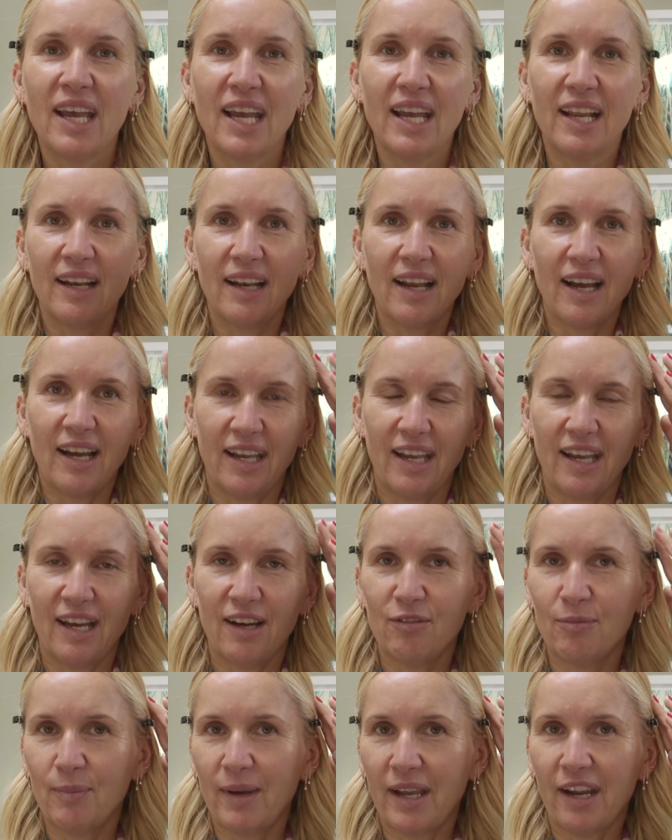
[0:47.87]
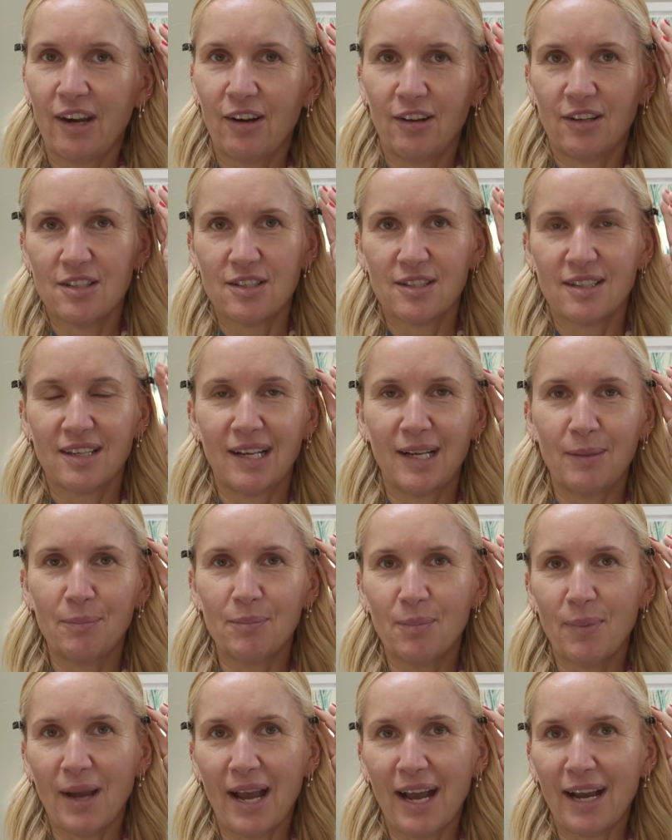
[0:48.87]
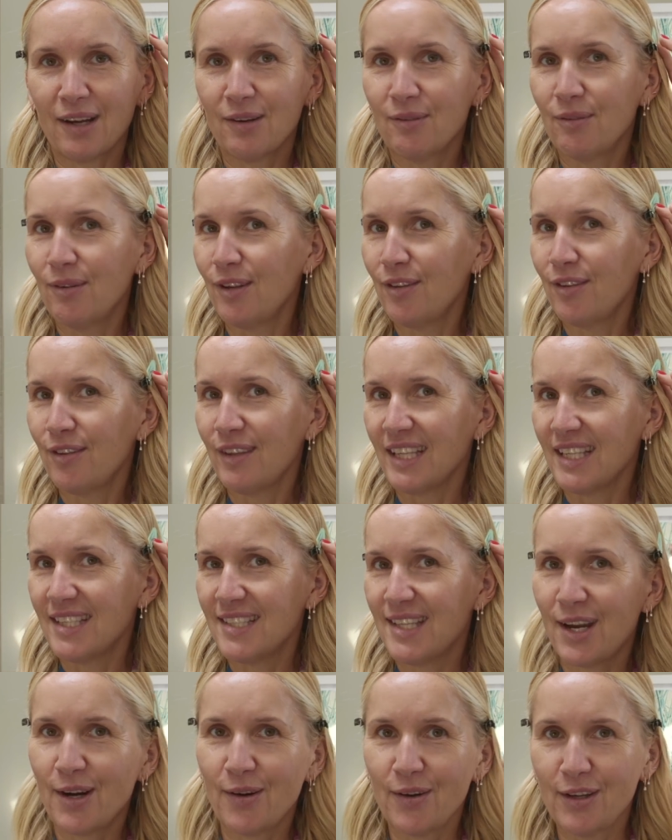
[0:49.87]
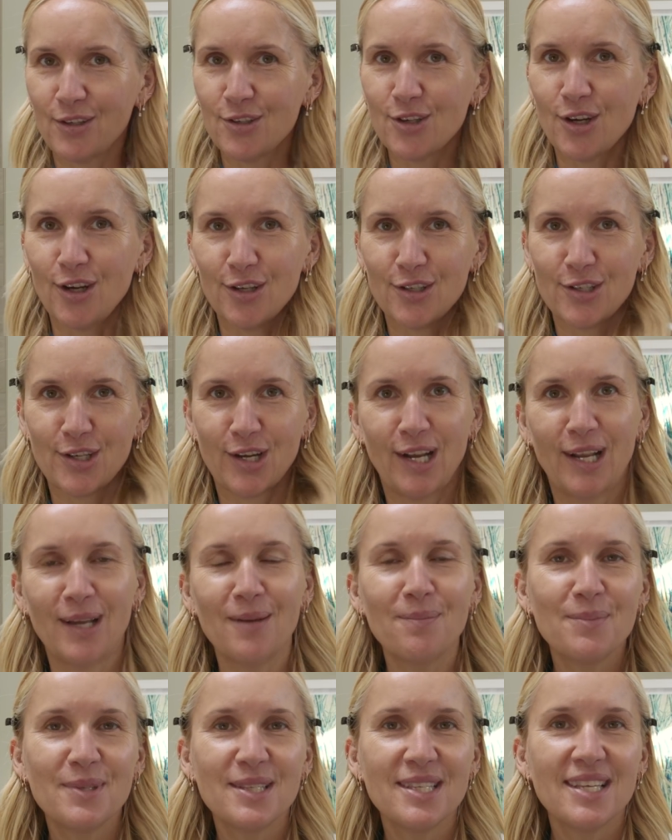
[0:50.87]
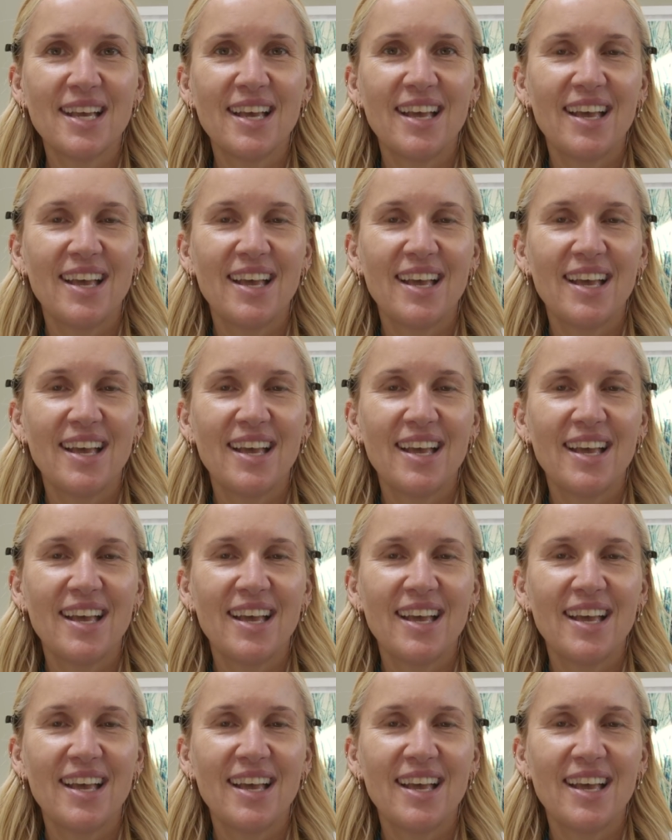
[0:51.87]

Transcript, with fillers: And I have my hair clipped back with these Harry Josh clips.